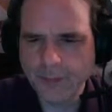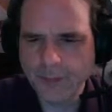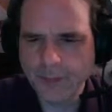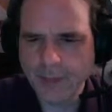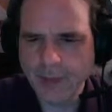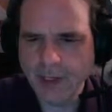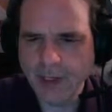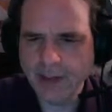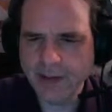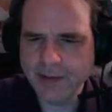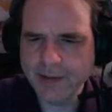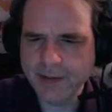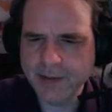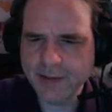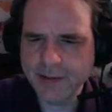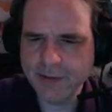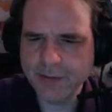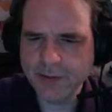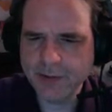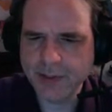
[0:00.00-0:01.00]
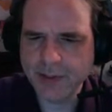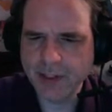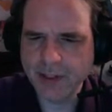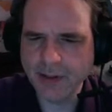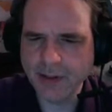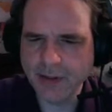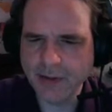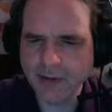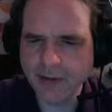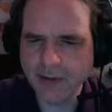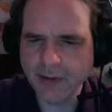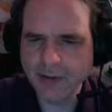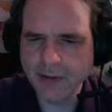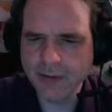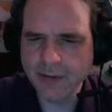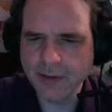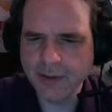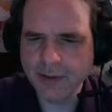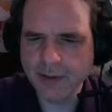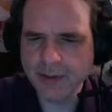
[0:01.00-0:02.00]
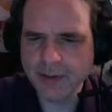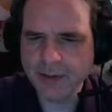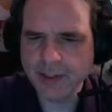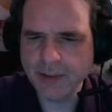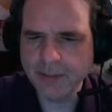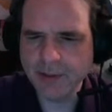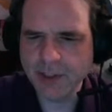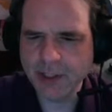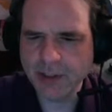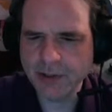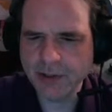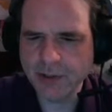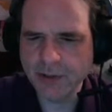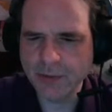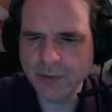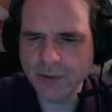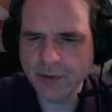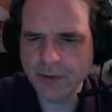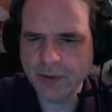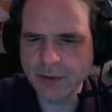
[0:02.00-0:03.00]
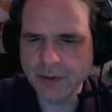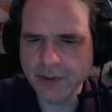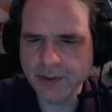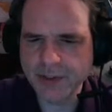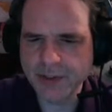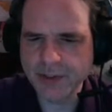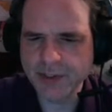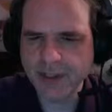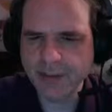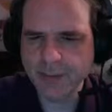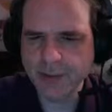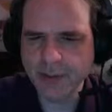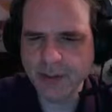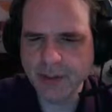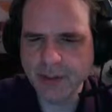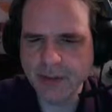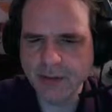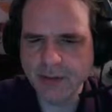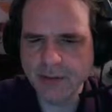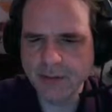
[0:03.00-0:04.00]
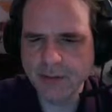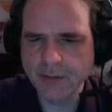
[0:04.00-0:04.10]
Yeah, this is interesting. They're all using the same texture coordinators, sampling